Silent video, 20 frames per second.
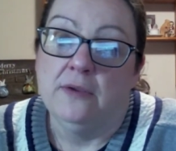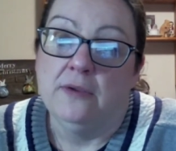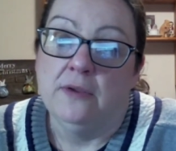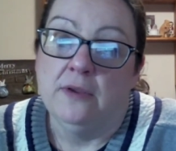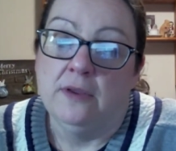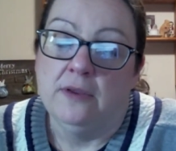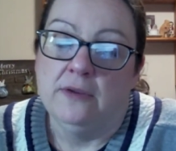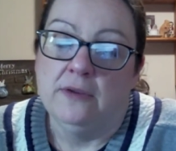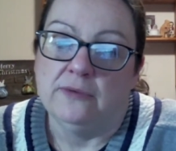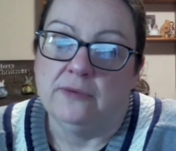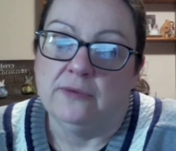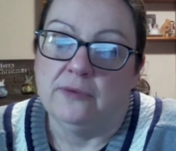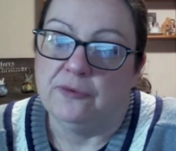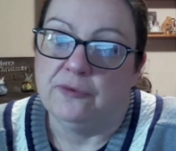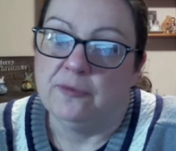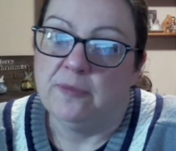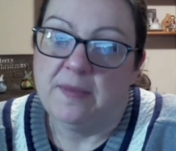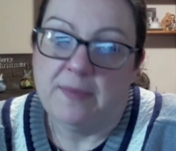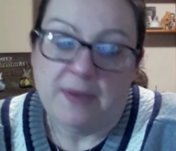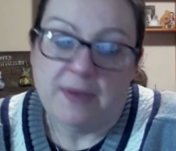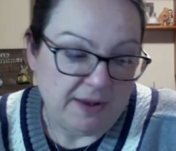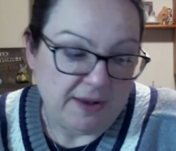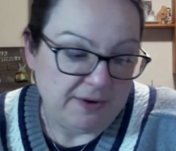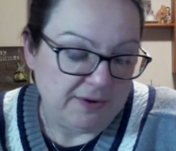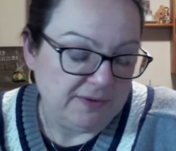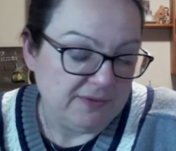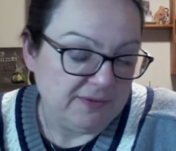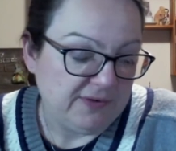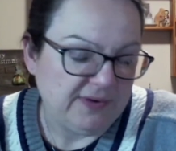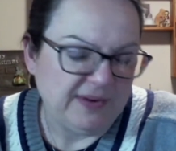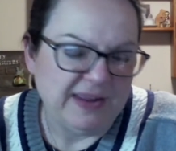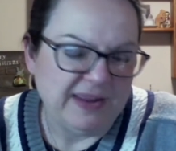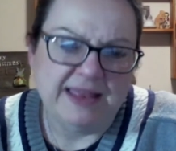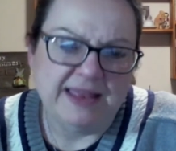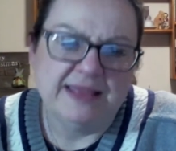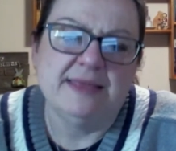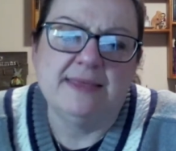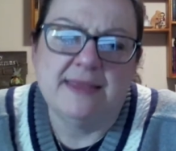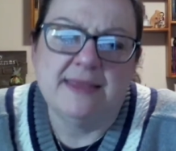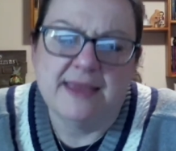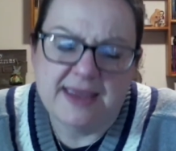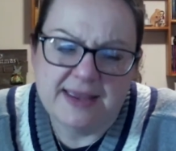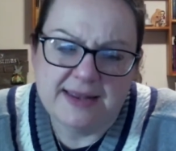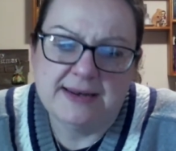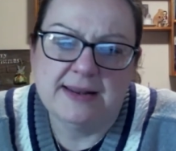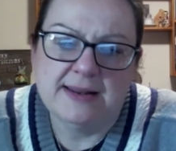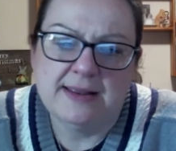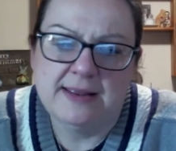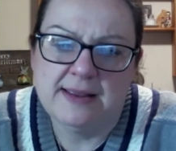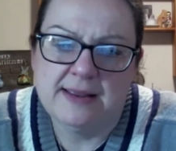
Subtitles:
So those are my patterns. And then